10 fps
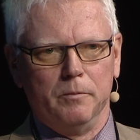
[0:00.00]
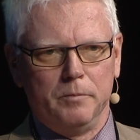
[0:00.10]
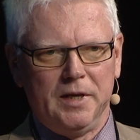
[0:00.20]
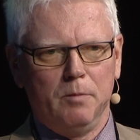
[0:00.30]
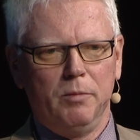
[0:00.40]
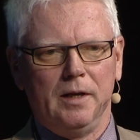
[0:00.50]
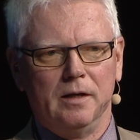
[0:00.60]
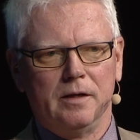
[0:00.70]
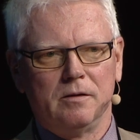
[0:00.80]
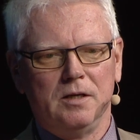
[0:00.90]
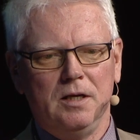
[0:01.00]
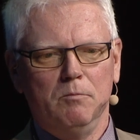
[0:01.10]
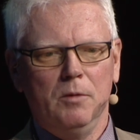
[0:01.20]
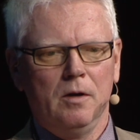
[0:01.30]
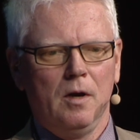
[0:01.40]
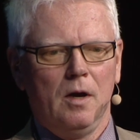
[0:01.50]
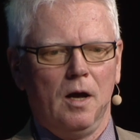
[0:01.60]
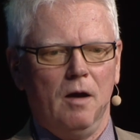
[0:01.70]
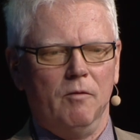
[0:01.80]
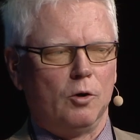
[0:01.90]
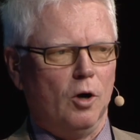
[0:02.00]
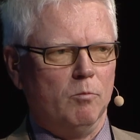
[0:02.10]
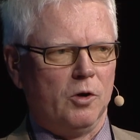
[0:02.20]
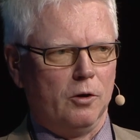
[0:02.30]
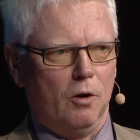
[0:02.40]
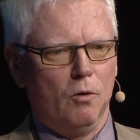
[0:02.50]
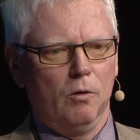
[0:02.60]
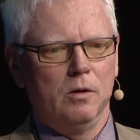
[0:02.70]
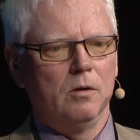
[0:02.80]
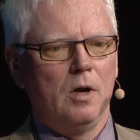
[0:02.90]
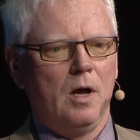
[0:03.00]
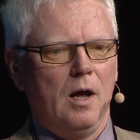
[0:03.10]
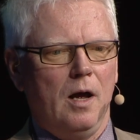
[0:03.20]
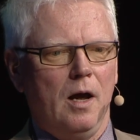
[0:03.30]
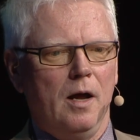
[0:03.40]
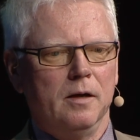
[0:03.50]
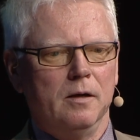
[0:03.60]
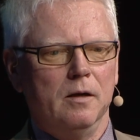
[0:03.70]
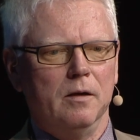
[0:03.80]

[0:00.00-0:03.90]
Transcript: people in the team have a common goal and